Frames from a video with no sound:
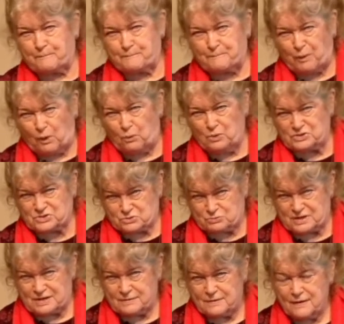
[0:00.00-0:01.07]

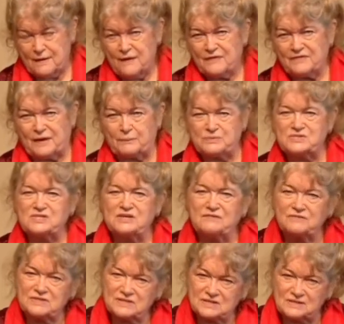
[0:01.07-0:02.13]
poetry that was
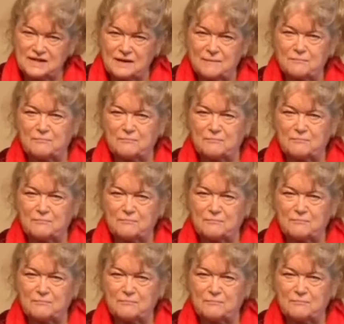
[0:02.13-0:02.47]
given to them